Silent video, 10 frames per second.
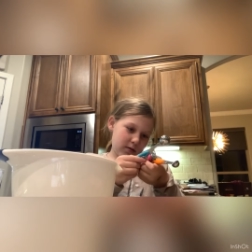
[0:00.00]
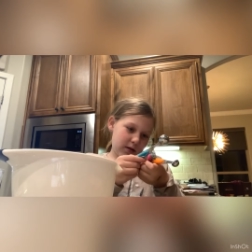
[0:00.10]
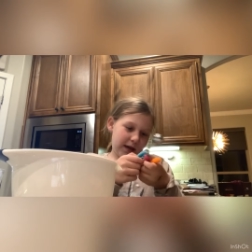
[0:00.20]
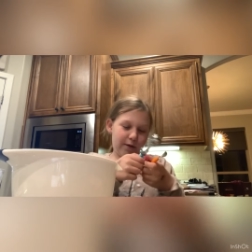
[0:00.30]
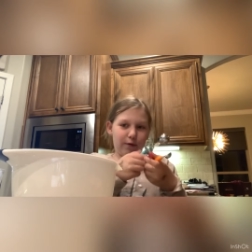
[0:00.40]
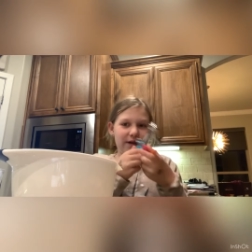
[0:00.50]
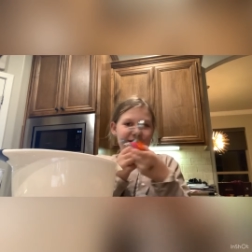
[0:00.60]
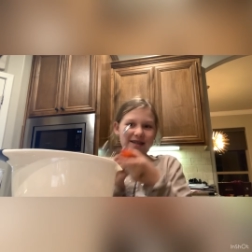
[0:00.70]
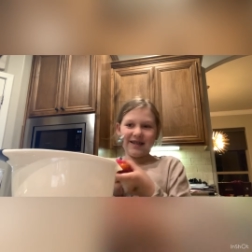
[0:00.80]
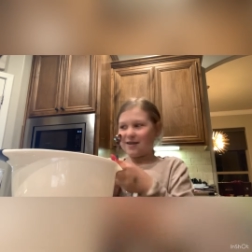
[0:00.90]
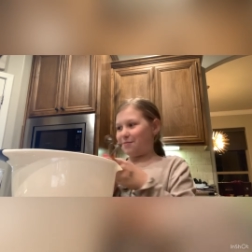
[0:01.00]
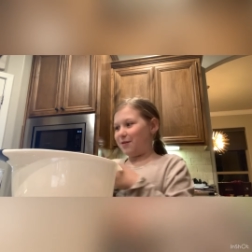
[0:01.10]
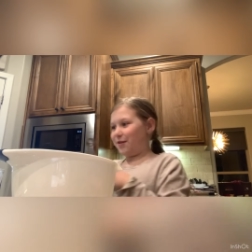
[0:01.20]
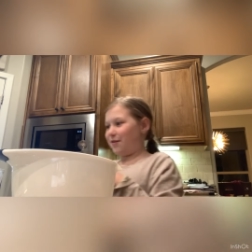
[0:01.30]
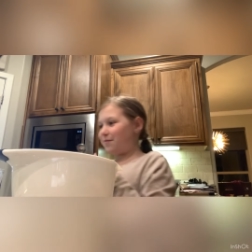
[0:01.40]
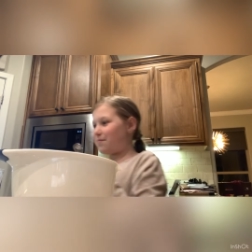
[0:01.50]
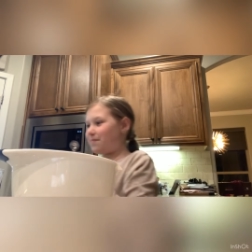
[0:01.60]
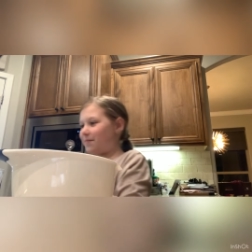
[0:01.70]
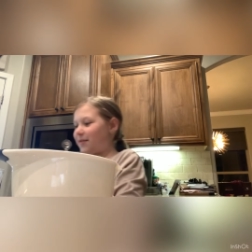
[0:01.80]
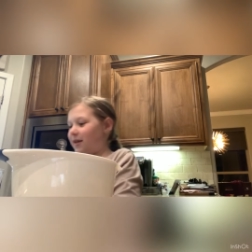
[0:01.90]
Okay, one teaspoon
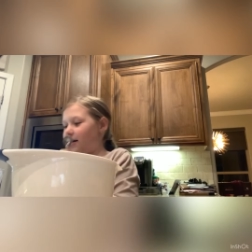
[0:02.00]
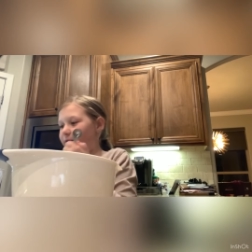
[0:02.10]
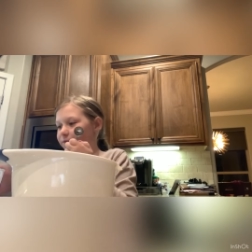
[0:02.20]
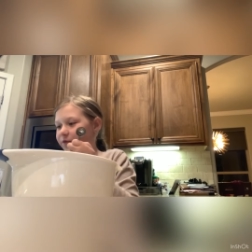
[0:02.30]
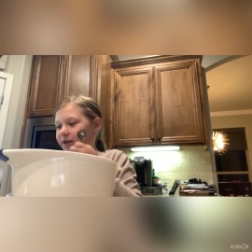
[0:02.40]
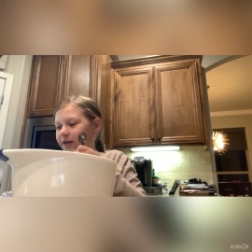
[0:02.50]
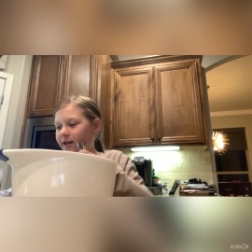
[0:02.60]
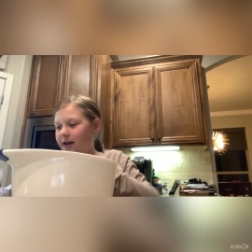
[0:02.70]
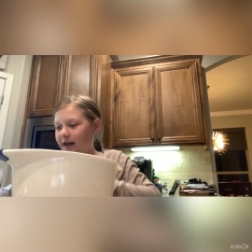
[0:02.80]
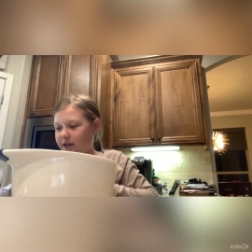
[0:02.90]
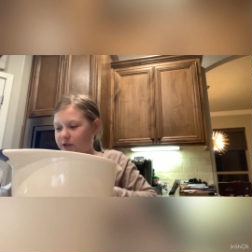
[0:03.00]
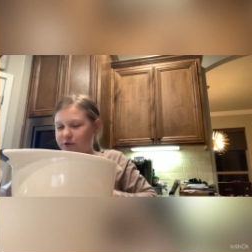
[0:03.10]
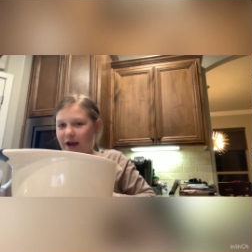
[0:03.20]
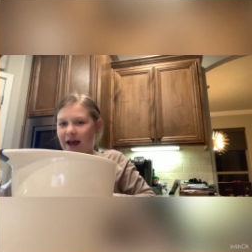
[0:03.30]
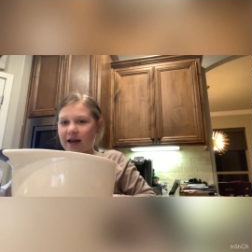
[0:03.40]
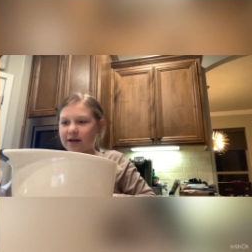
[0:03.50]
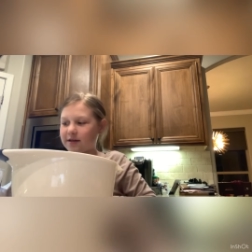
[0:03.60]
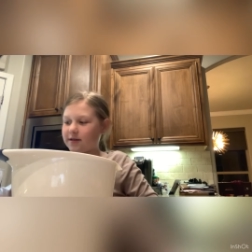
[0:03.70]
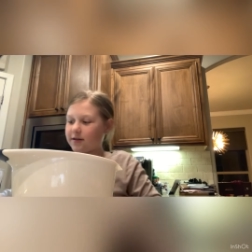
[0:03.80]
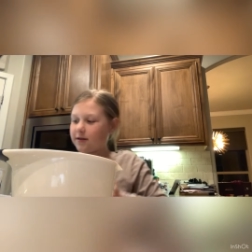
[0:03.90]
of vanilla extract
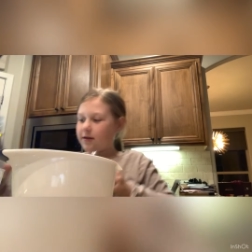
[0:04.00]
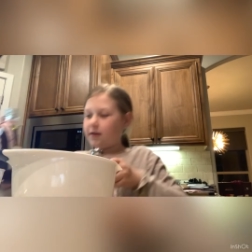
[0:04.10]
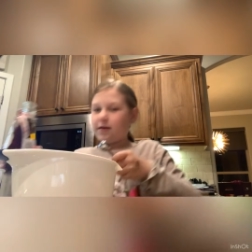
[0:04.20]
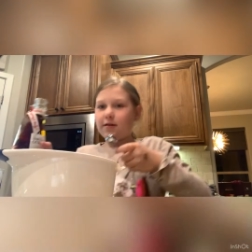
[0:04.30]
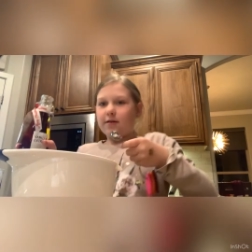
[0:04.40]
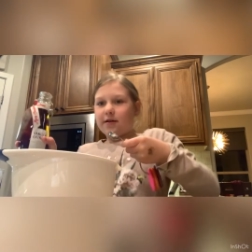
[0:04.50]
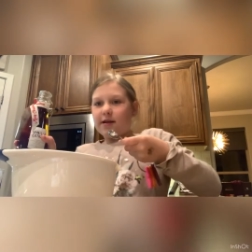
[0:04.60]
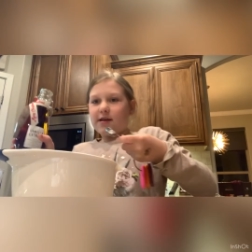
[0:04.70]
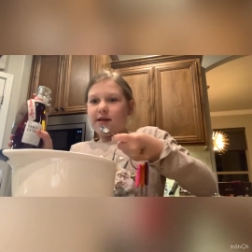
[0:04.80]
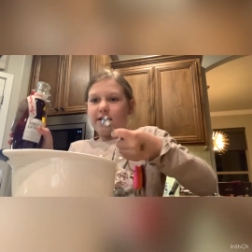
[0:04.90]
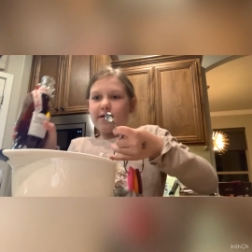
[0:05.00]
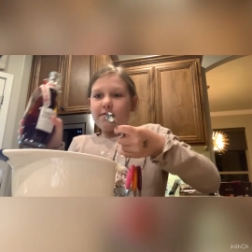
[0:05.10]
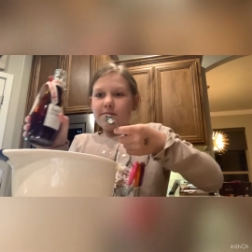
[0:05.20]
in here.